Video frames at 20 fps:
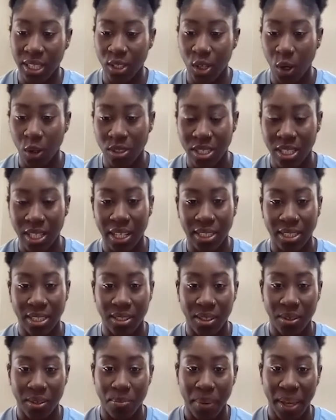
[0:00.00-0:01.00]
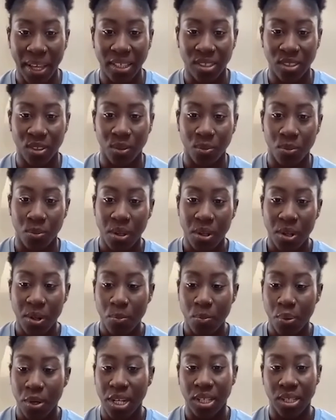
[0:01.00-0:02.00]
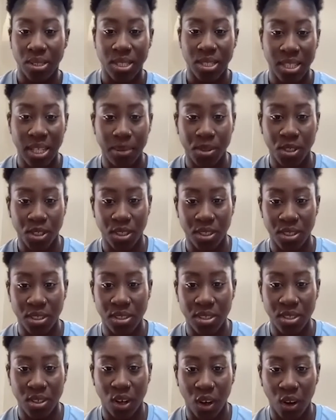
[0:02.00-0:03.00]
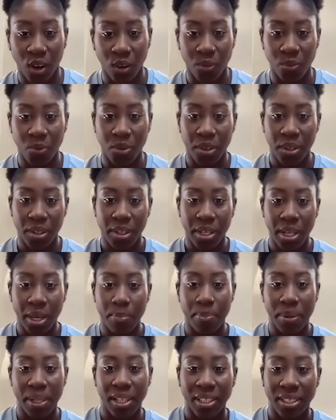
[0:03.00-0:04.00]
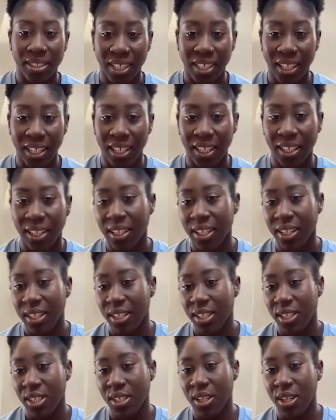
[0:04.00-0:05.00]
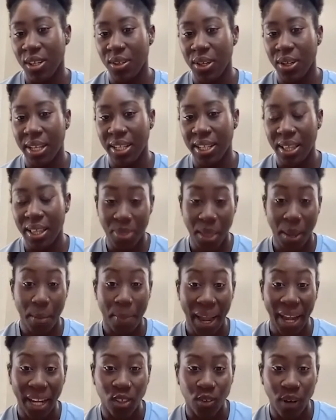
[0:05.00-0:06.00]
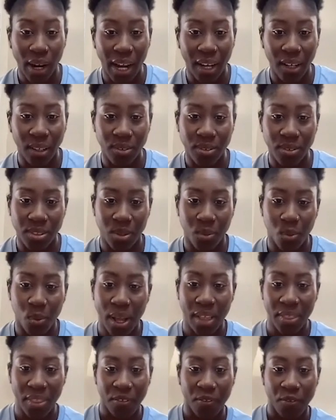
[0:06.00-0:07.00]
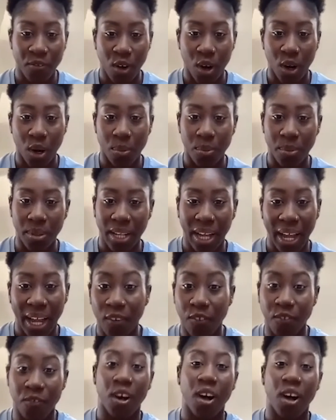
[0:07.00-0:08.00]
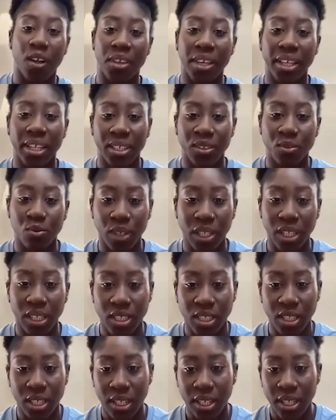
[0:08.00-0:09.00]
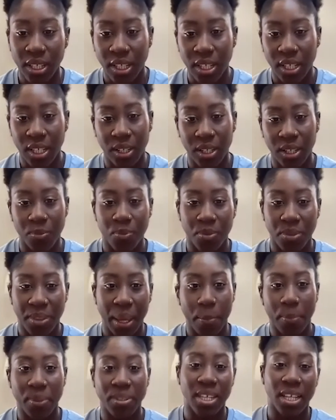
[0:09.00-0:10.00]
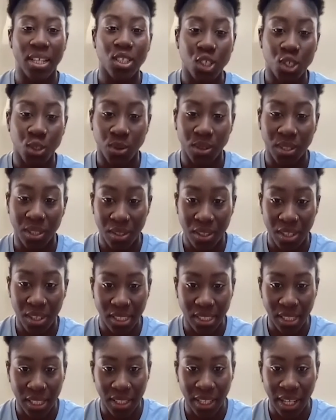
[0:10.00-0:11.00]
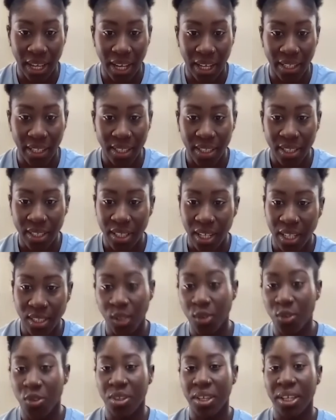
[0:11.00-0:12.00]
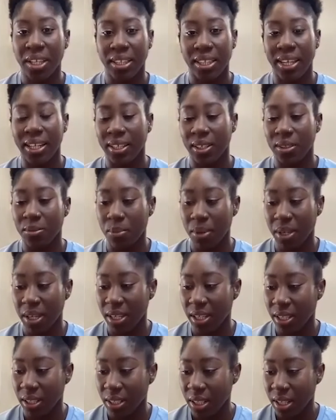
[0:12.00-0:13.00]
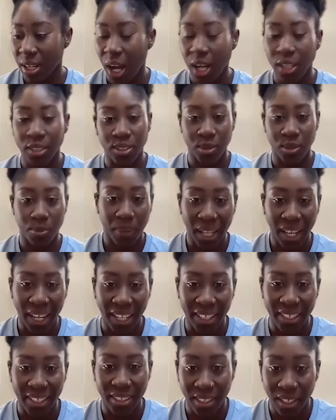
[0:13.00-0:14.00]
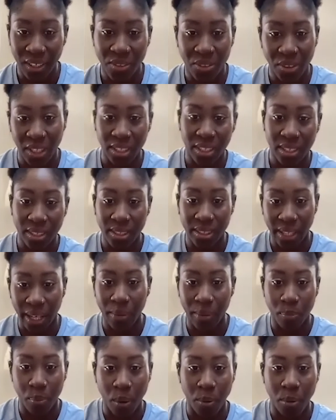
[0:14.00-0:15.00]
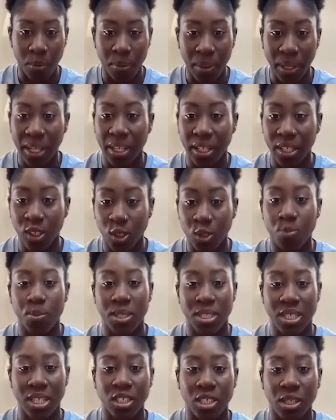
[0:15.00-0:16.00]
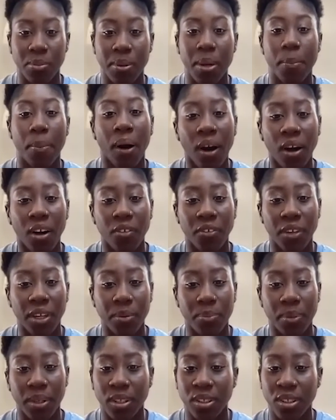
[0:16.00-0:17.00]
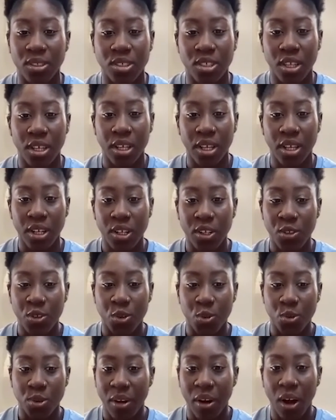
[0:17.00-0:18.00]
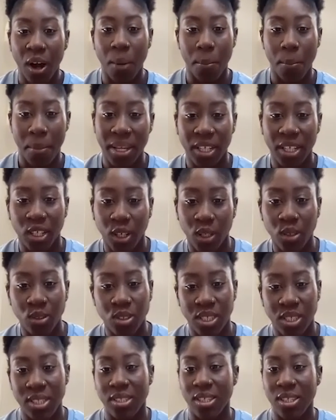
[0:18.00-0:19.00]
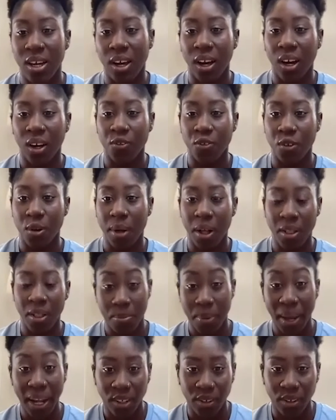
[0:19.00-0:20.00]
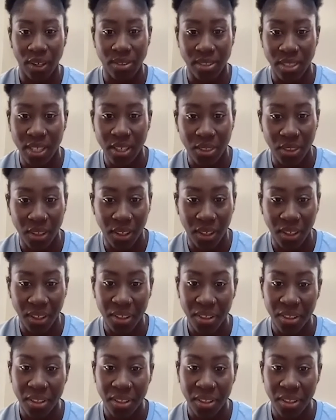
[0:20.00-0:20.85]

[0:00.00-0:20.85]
not selecting them based on preconceptions on ability, you know, and their backgrounds and where they're from and how far they can reach their potentials and things like that. I don't think that can be underplayed. I think that probably could potentially be a part of it, because there aren't many coaches that are from other backgrounds either.